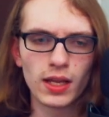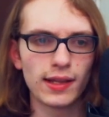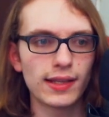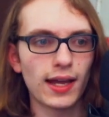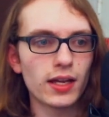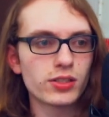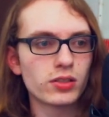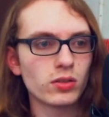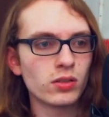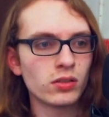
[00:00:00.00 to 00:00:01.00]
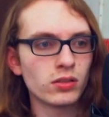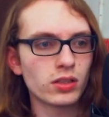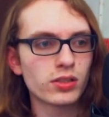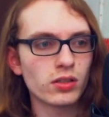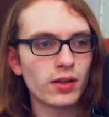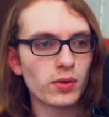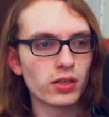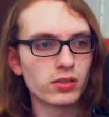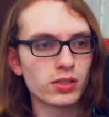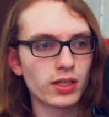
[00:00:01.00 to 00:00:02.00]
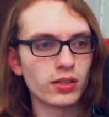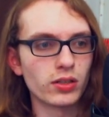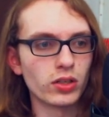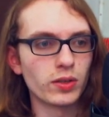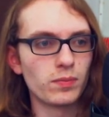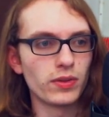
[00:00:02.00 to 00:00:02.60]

Yeah, Assault, I'm gonna stick in good.